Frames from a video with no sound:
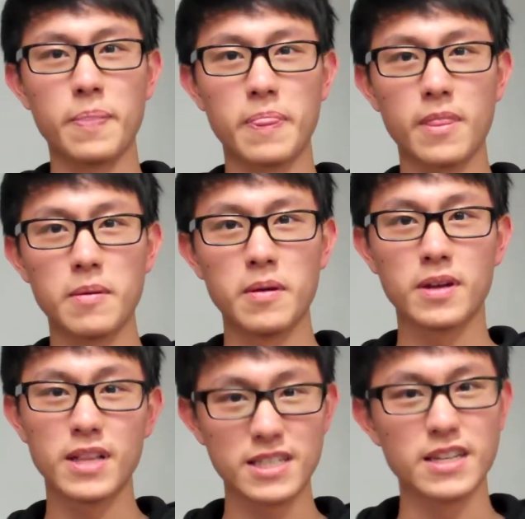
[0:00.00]
Clinton,
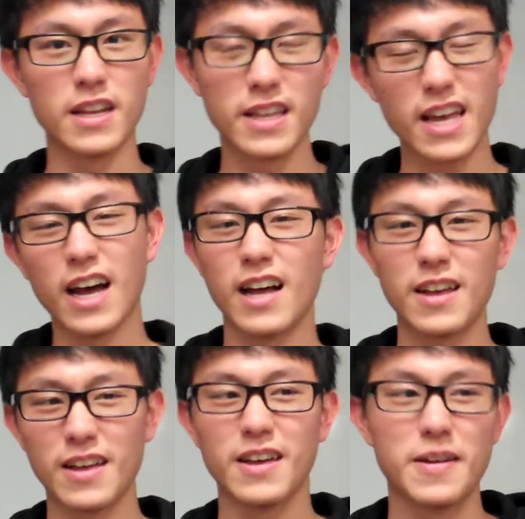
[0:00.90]
yeah,
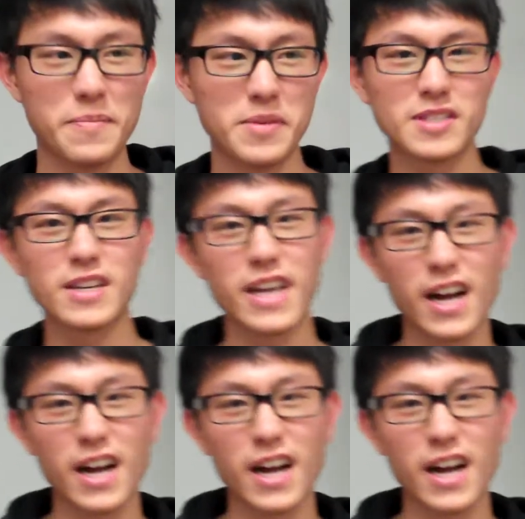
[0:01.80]
Mr.